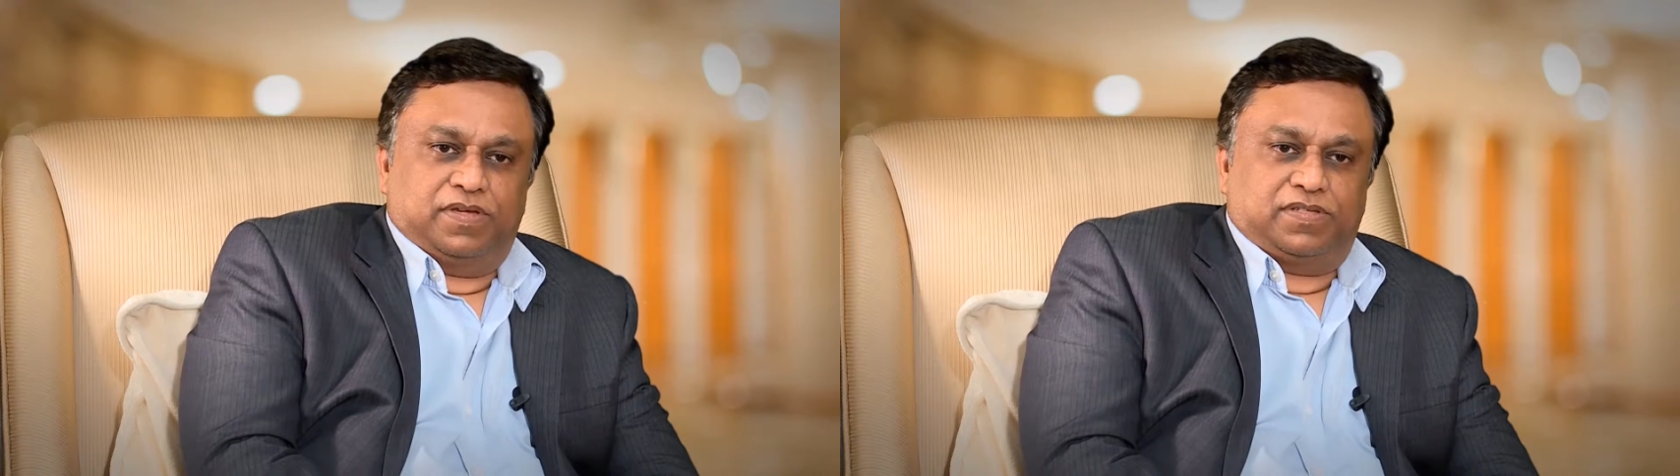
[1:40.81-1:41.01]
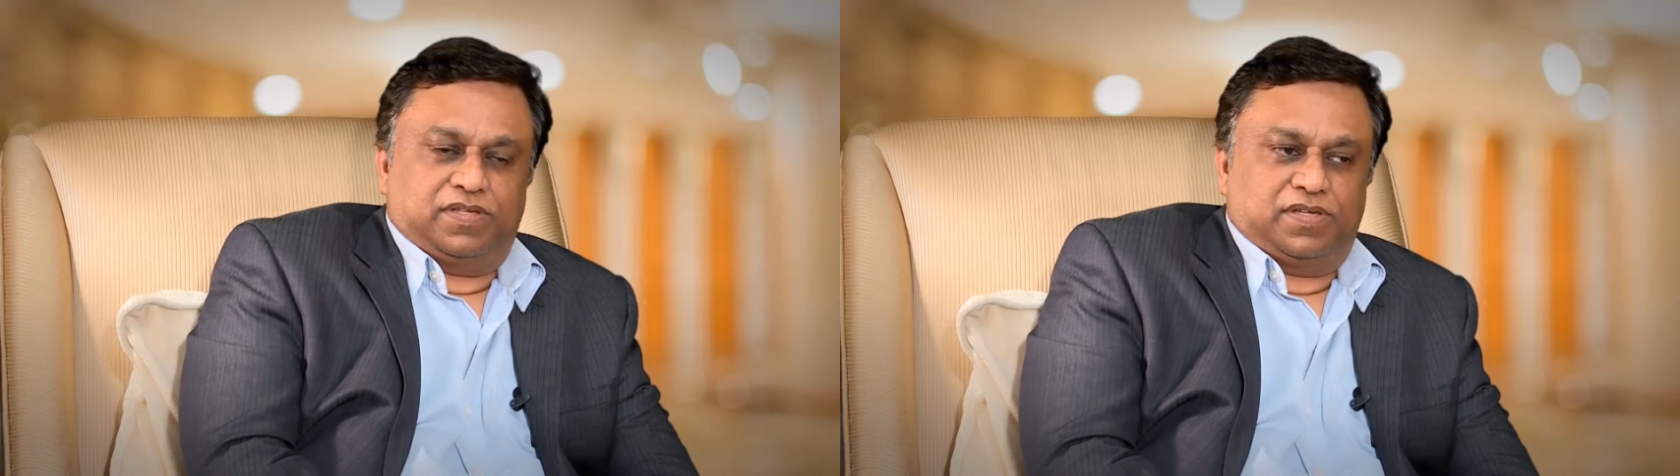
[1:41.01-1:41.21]

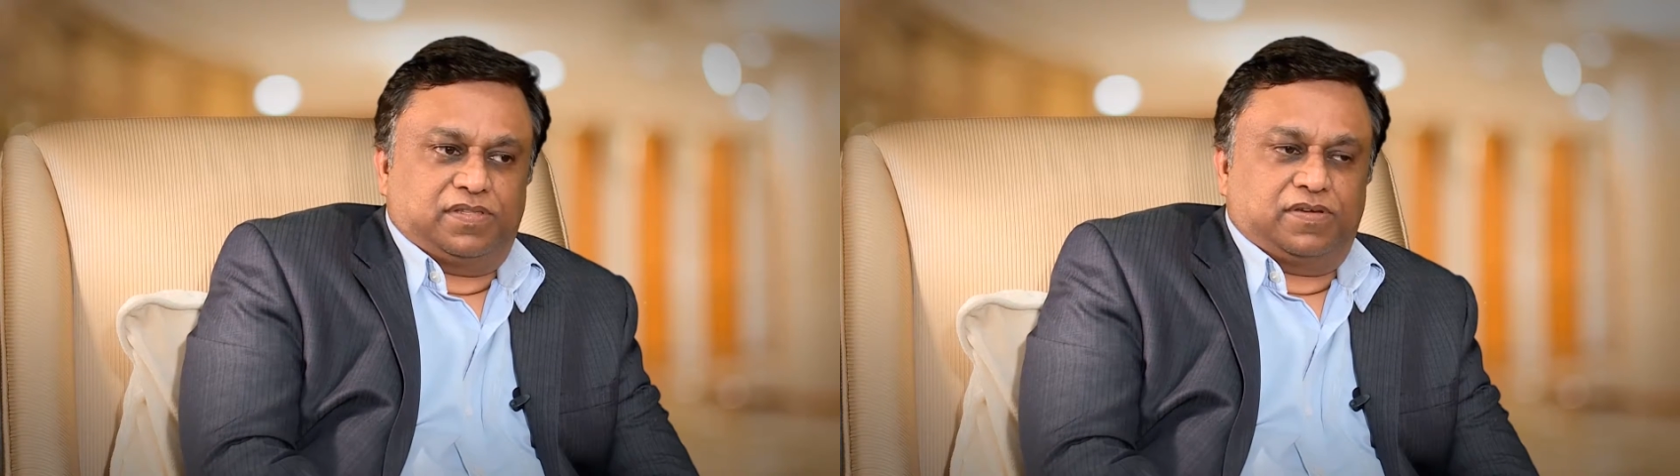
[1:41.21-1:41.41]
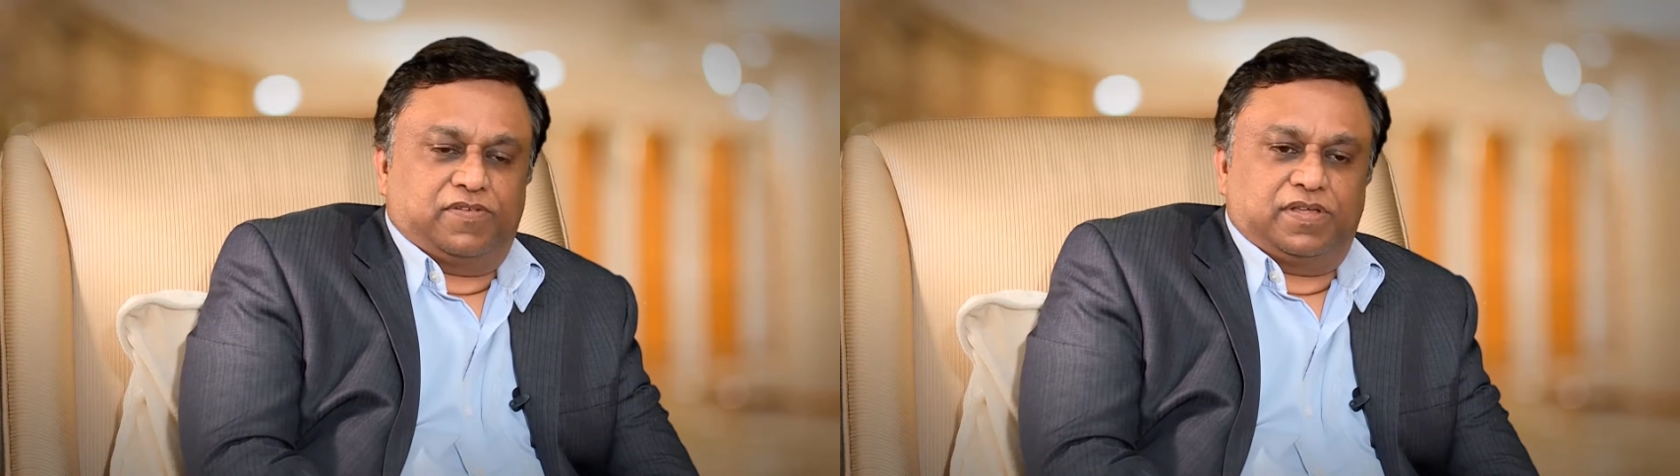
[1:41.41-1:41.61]
changing
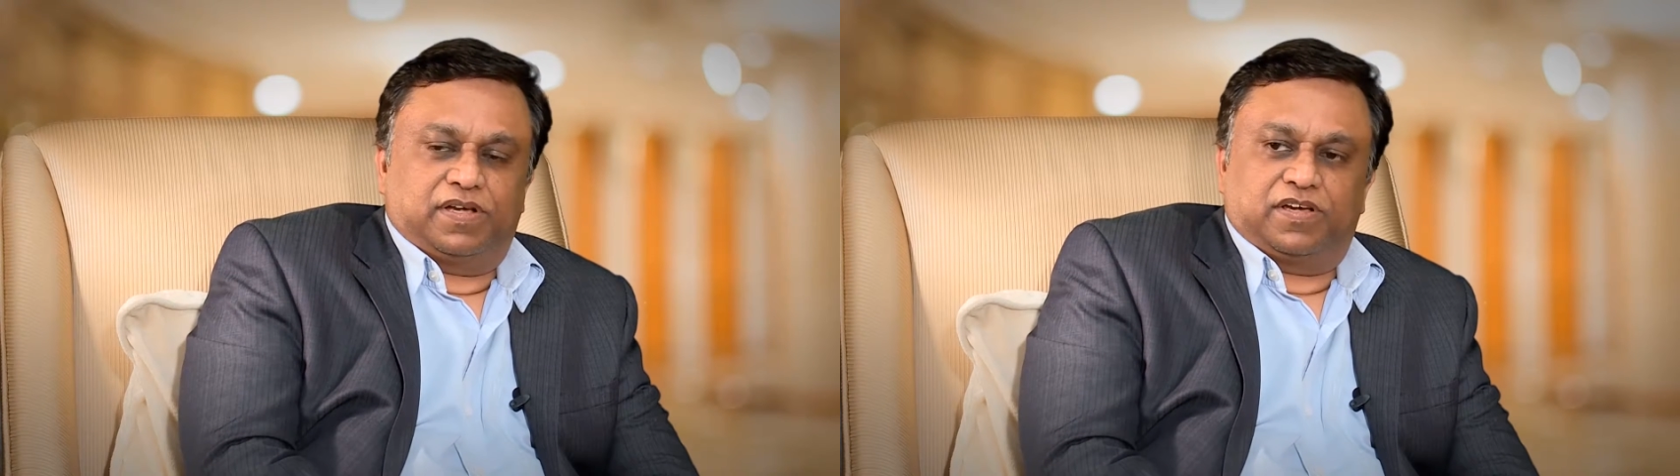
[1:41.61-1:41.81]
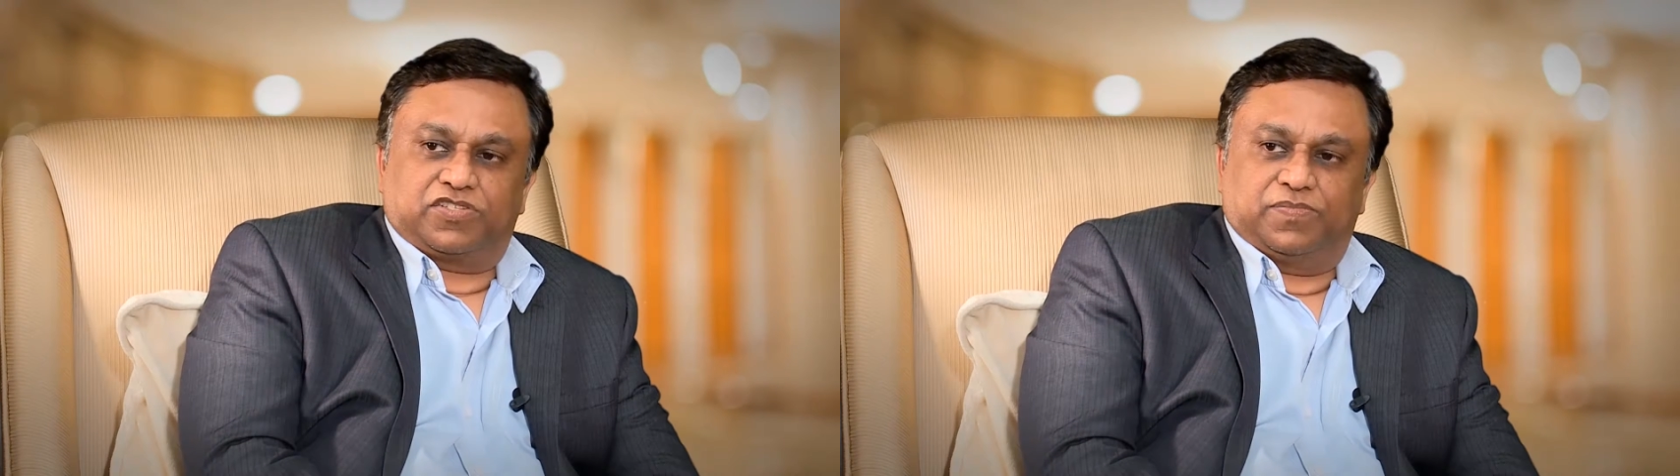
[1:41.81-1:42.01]
the way the
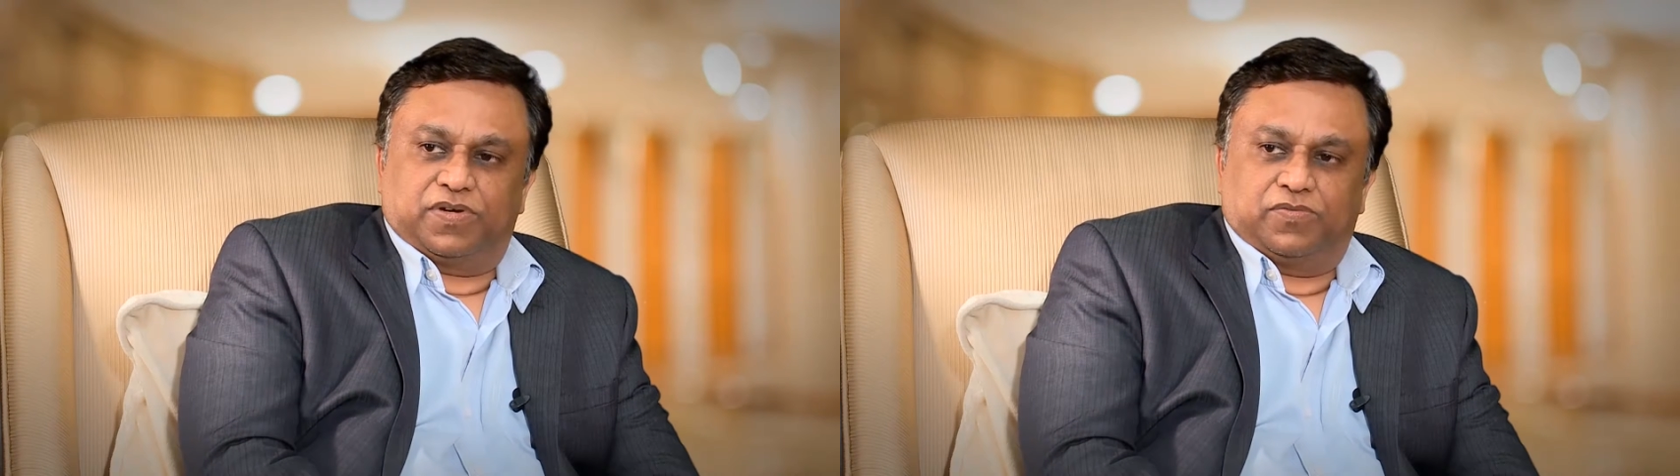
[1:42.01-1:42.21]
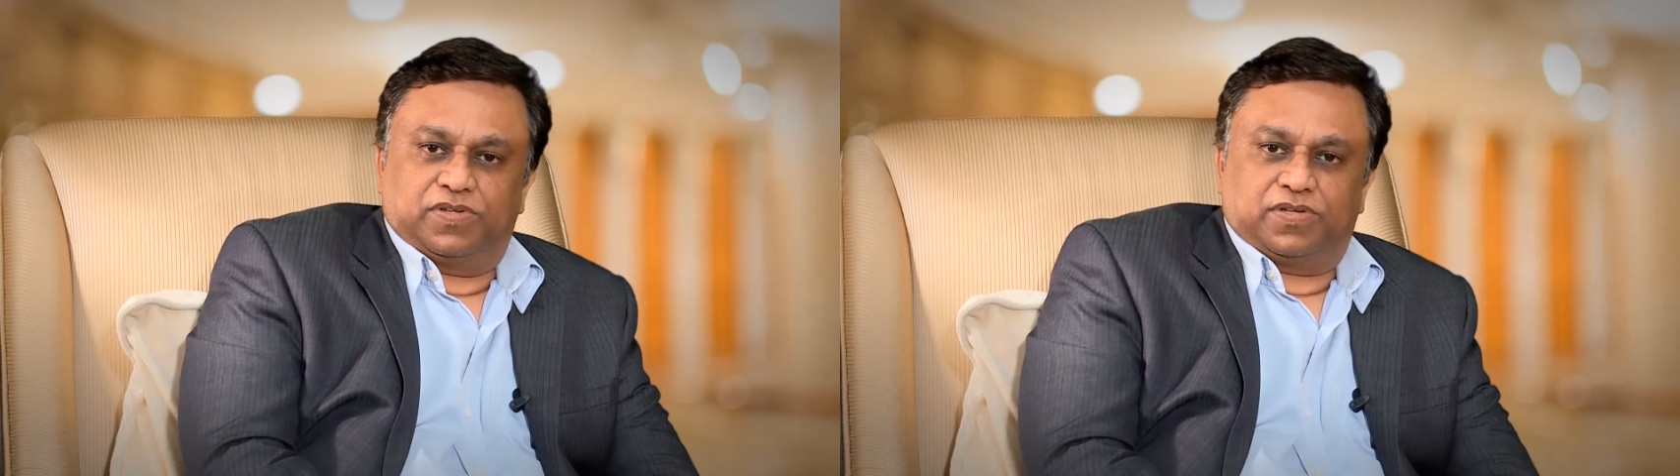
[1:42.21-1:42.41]

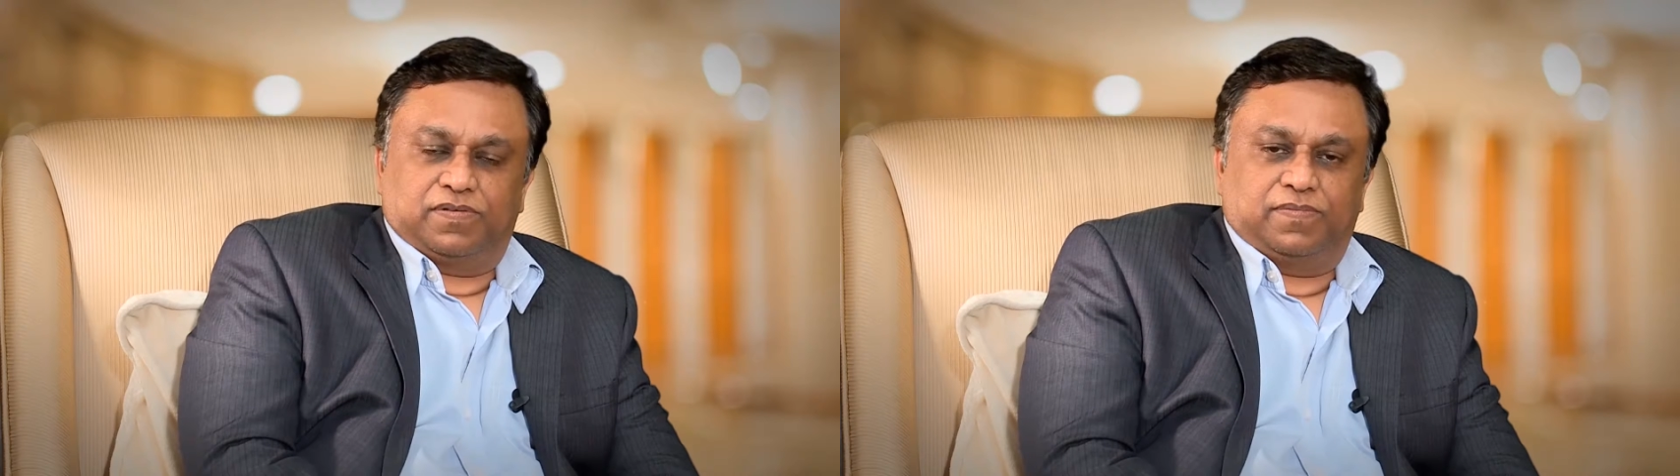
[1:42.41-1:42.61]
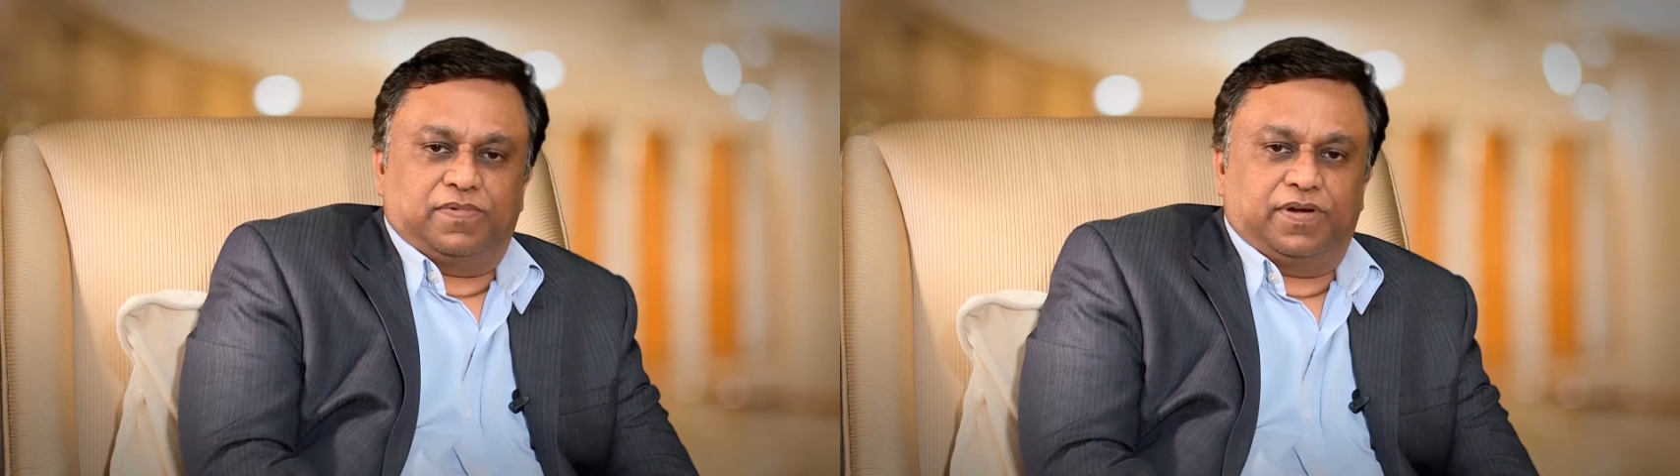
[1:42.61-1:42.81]
customer was
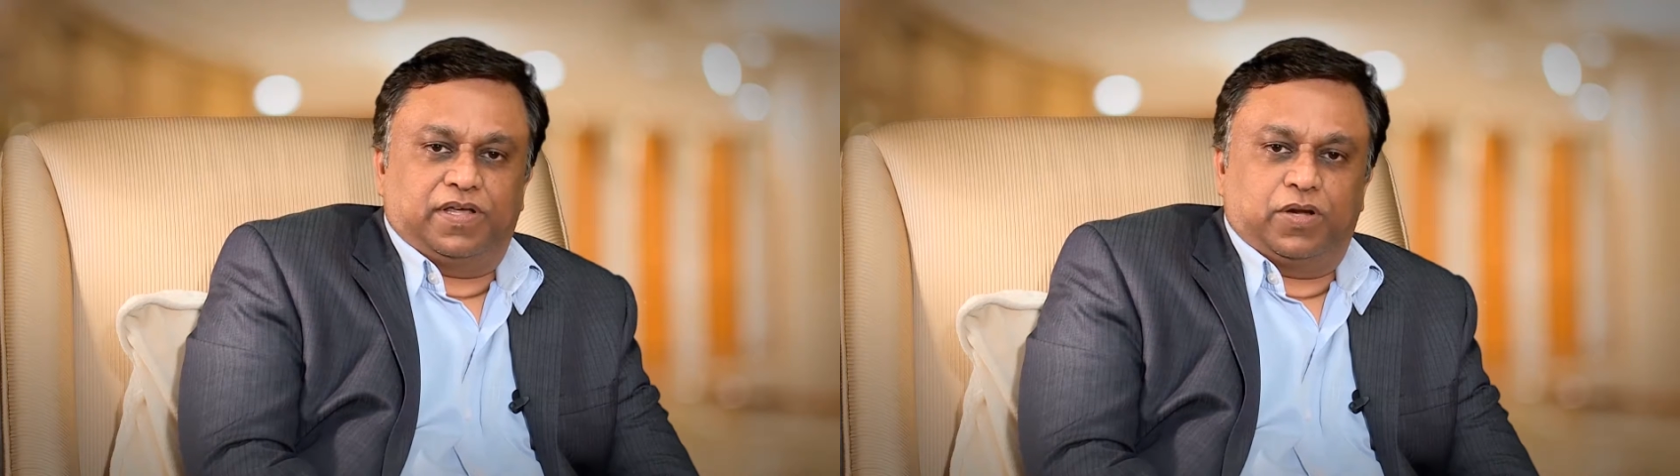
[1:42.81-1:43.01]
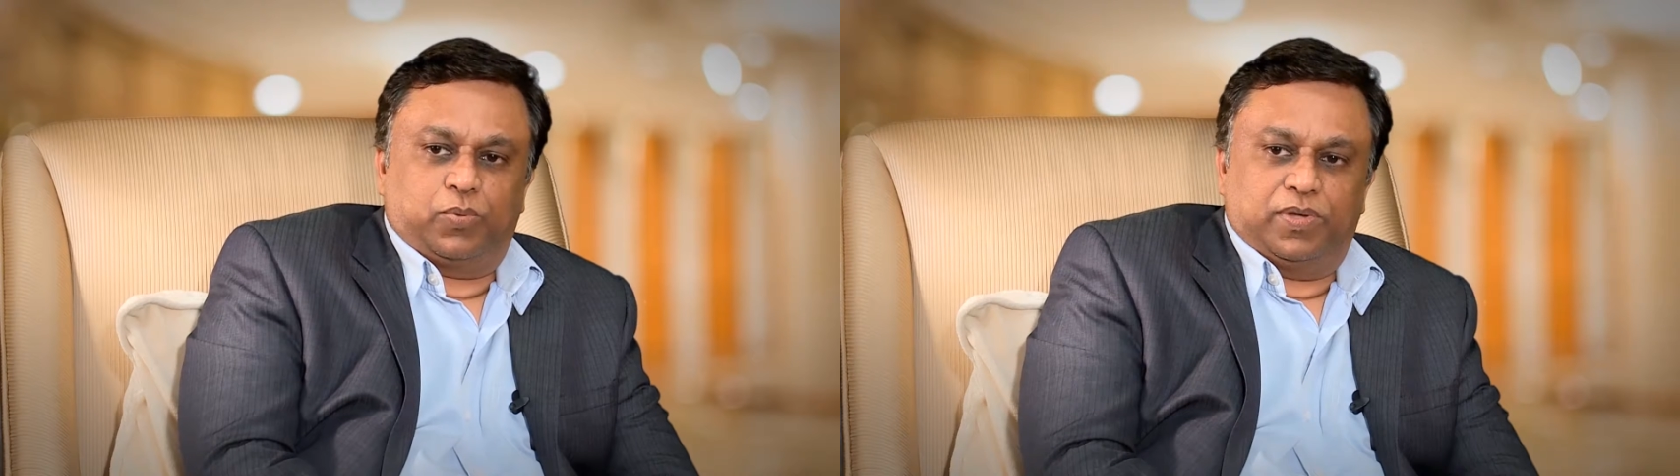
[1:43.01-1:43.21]

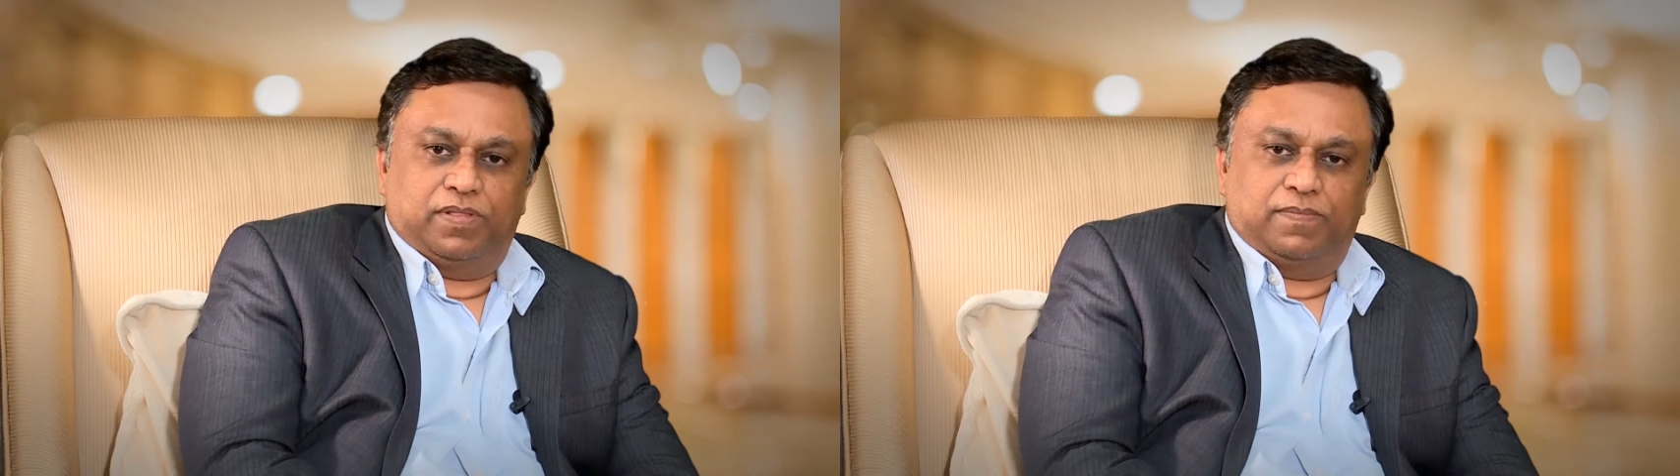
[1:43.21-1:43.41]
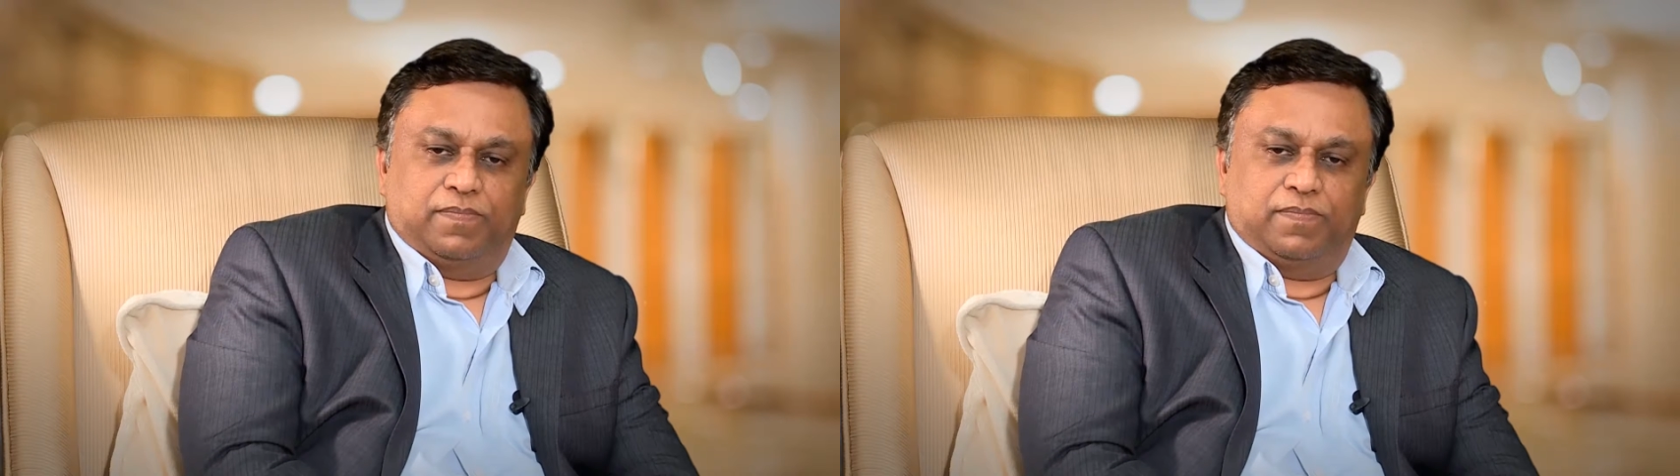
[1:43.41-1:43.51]
dealt with,